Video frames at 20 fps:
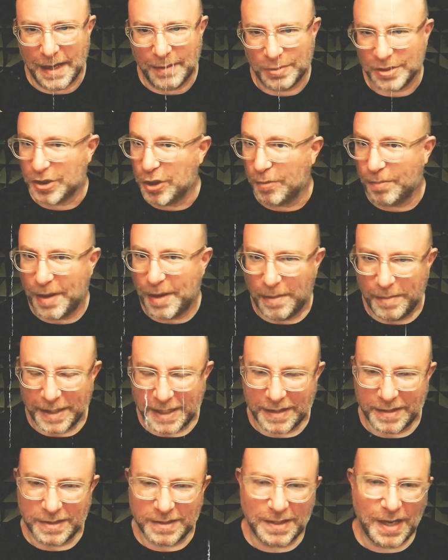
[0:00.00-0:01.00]
It was not
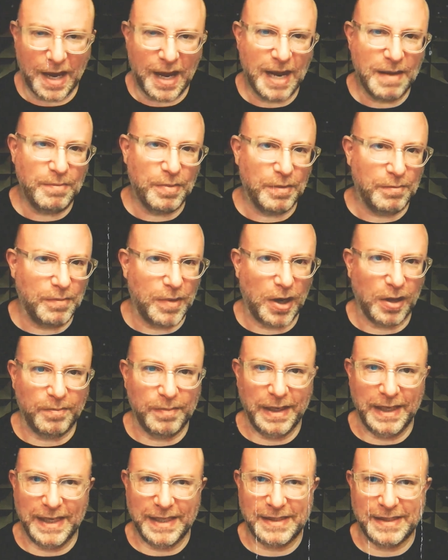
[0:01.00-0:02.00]
public at the time, but Mark
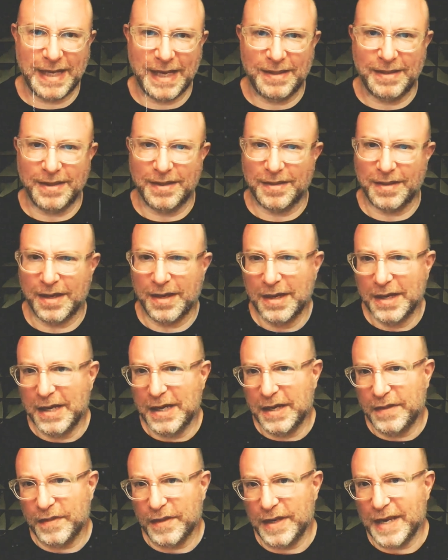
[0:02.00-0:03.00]
Milley said that
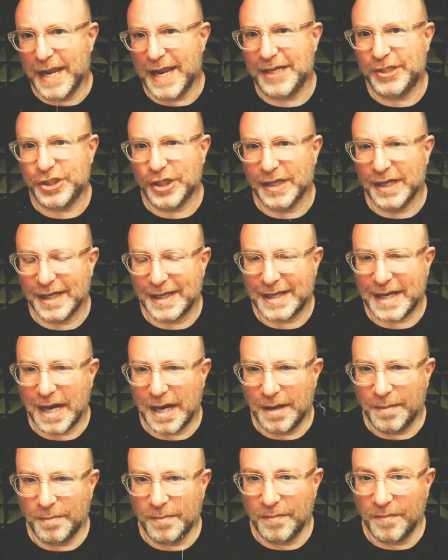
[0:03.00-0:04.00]
the nation had
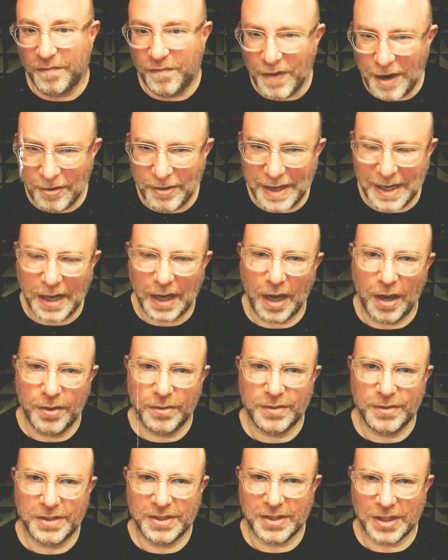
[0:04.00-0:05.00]
come very
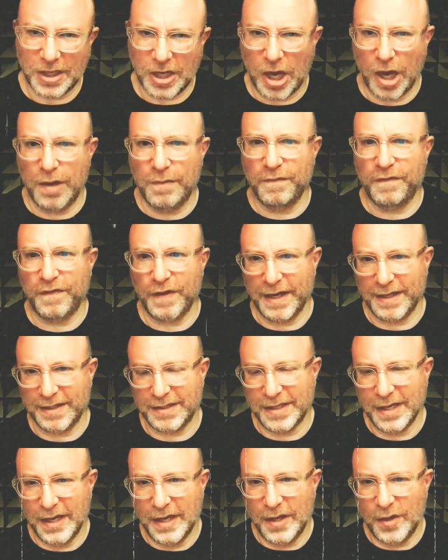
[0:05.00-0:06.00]
close to
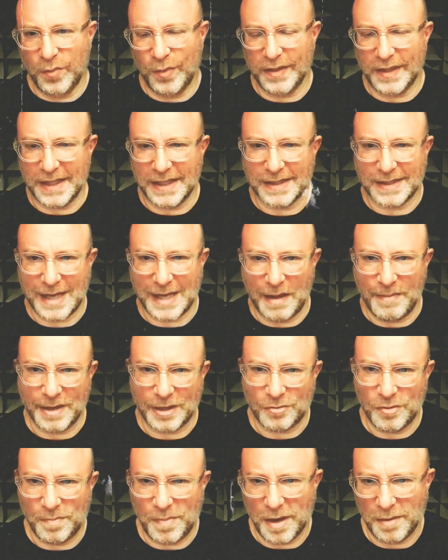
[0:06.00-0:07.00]
conflict with the
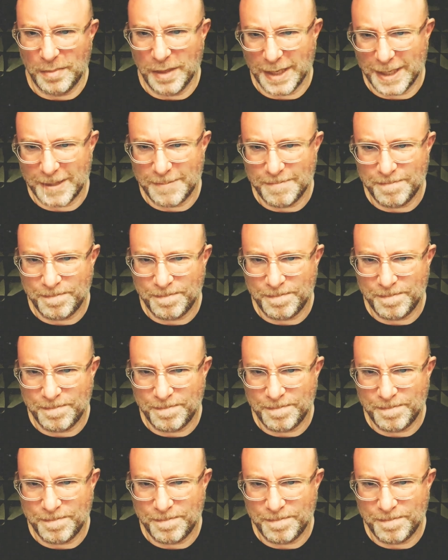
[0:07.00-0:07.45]
Islamic Republic.